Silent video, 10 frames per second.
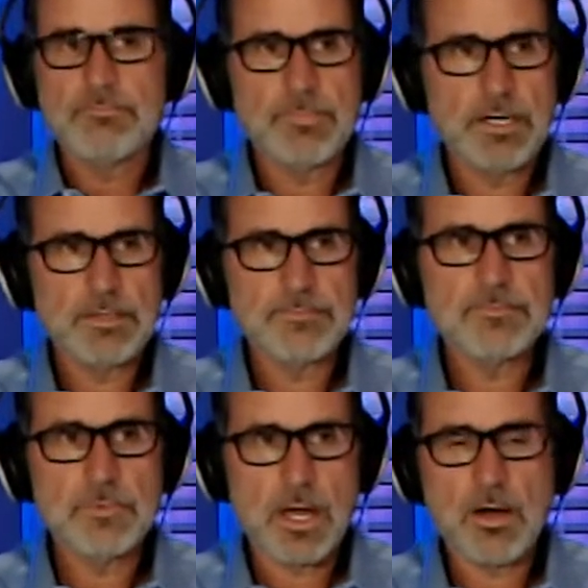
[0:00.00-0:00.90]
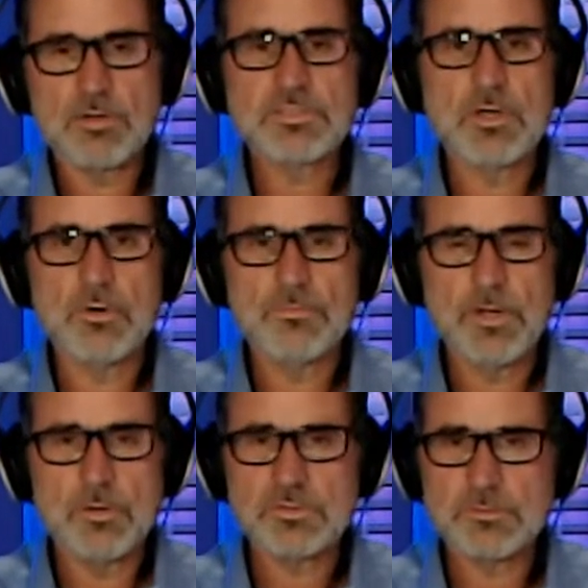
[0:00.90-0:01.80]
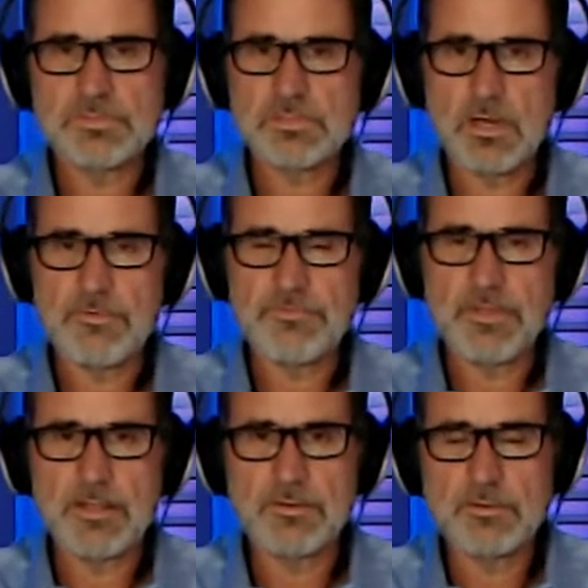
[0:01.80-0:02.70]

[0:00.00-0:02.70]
but I also know some stuff that